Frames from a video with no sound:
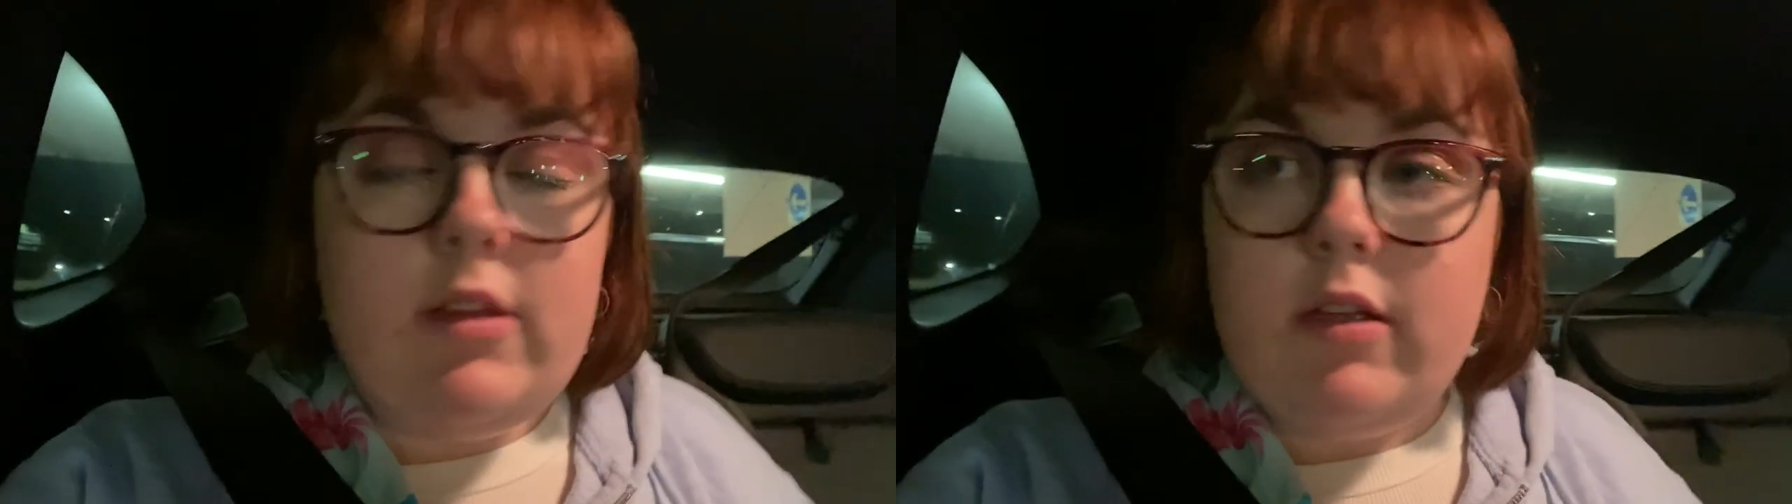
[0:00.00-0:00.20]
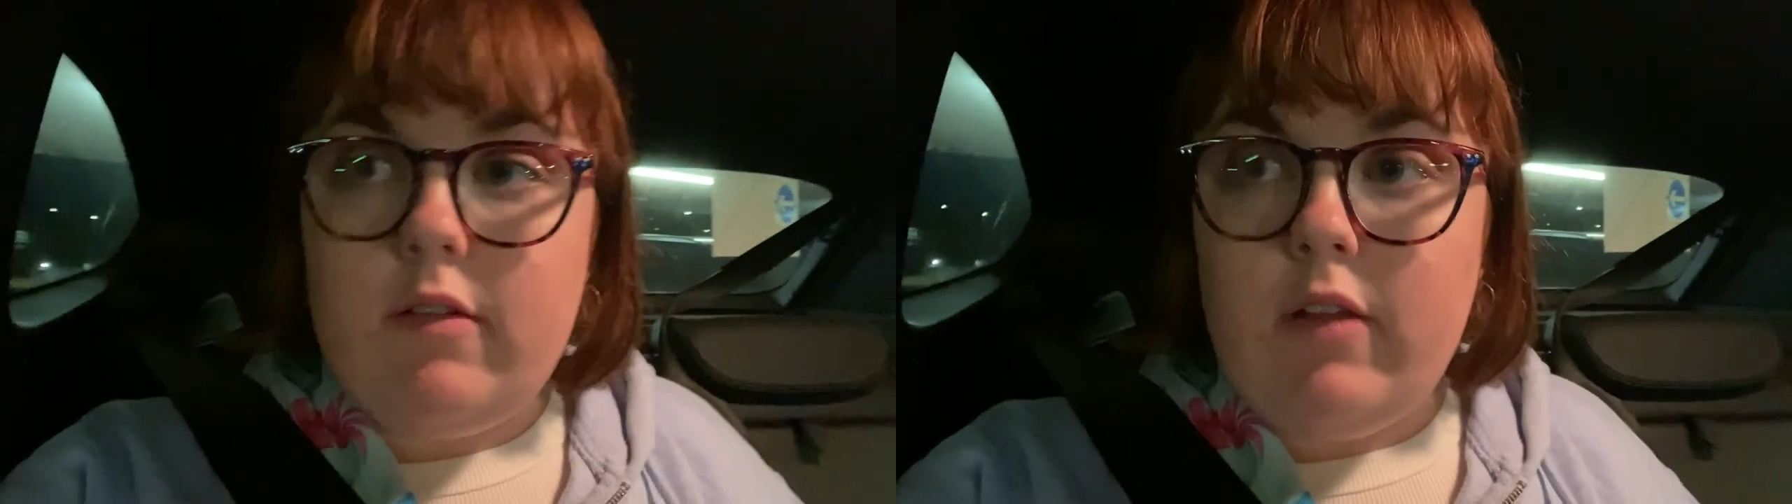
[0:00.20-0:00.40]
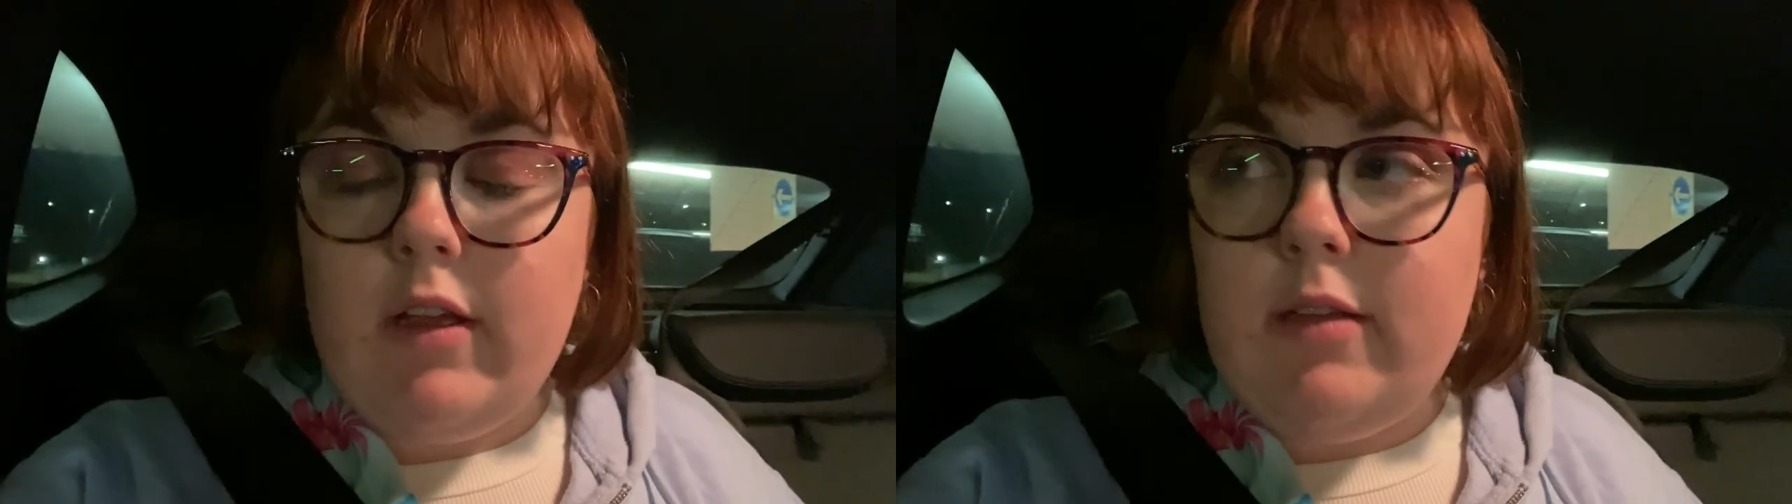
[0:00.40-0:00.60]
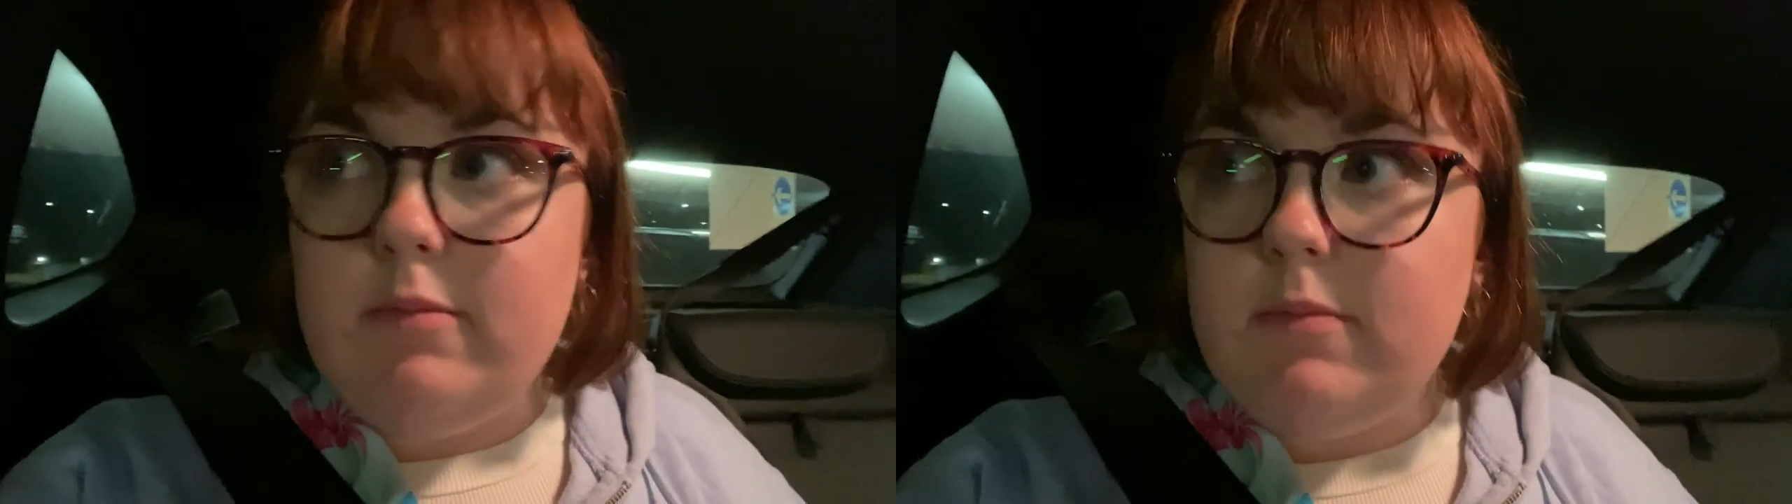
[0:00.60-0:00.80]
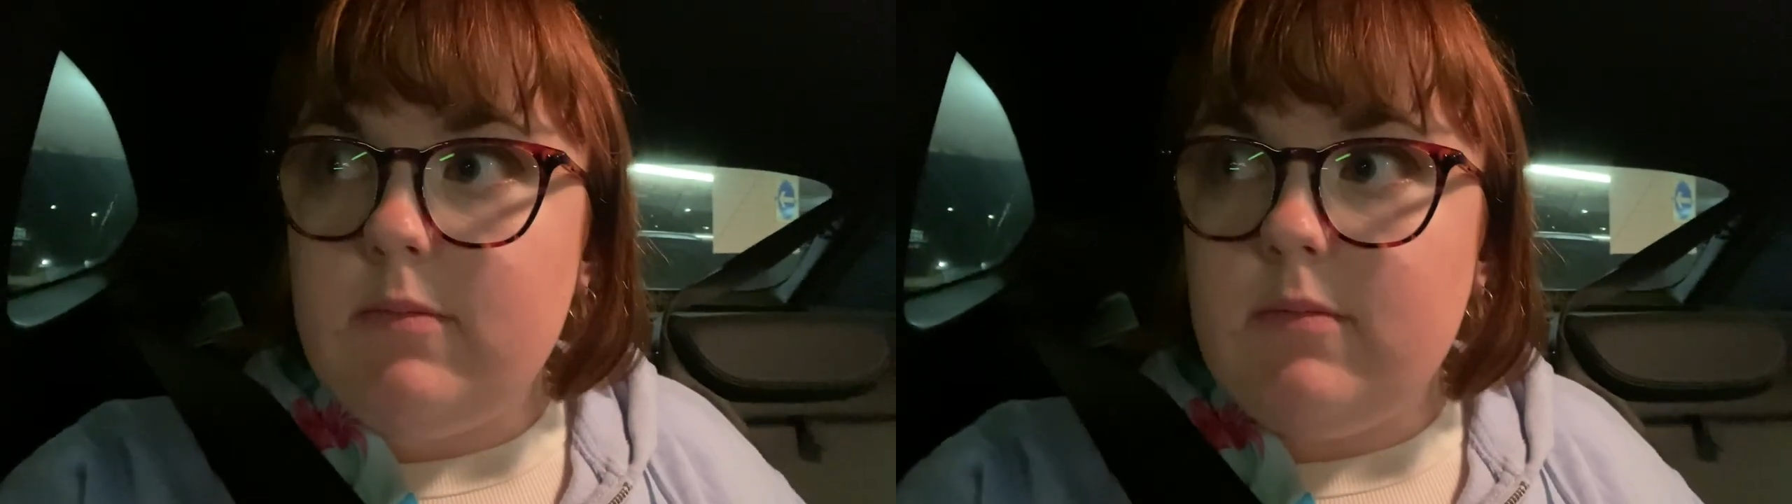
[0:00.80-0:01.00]
Flight,
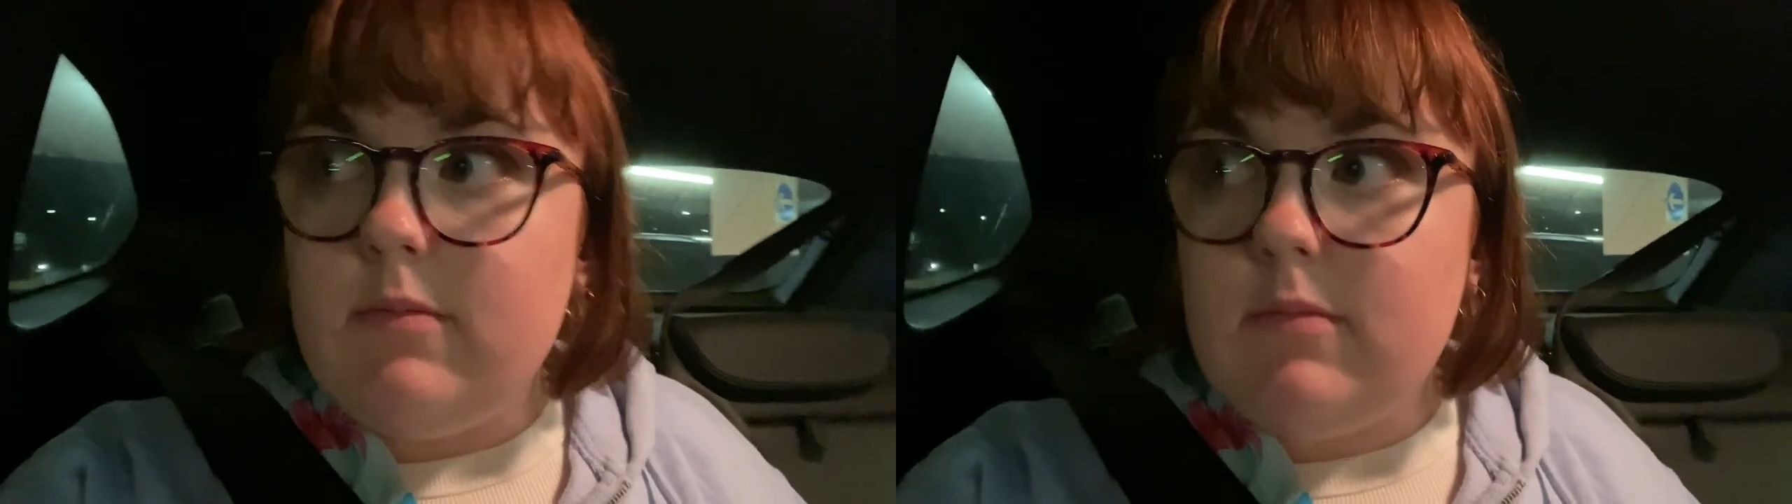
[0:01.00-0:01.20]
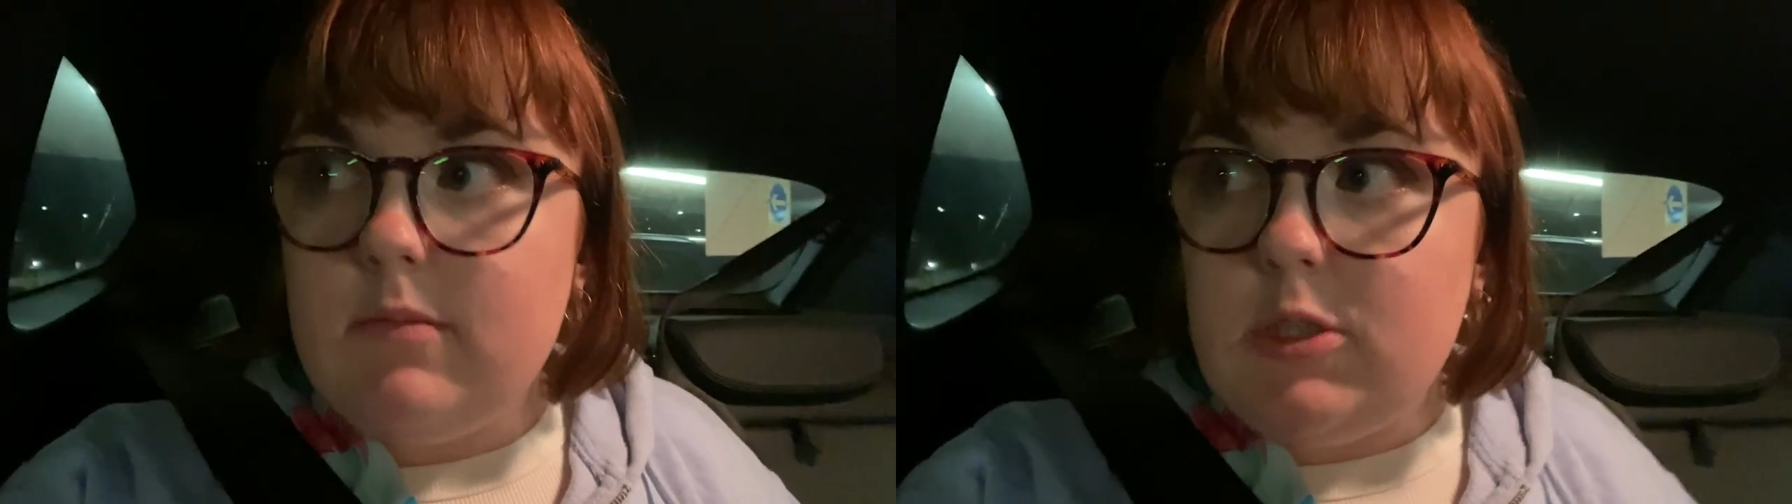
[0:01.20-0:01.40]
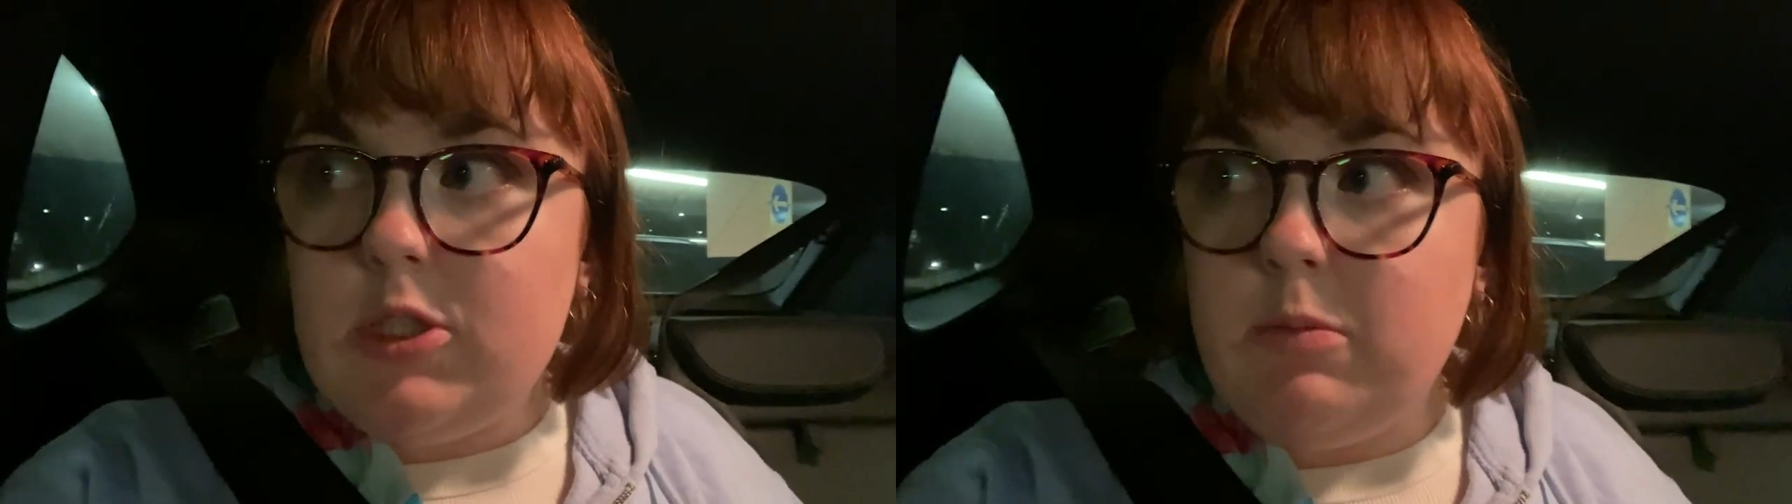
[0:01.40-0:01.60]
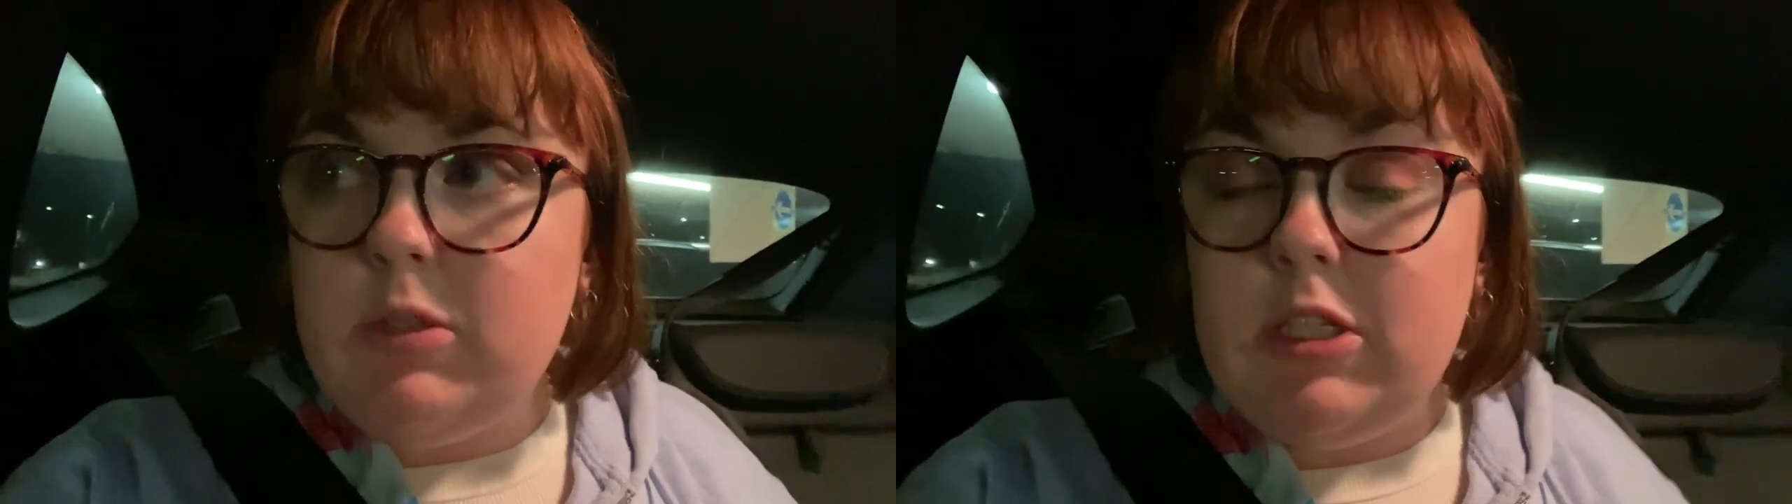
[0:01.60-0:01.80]
somebody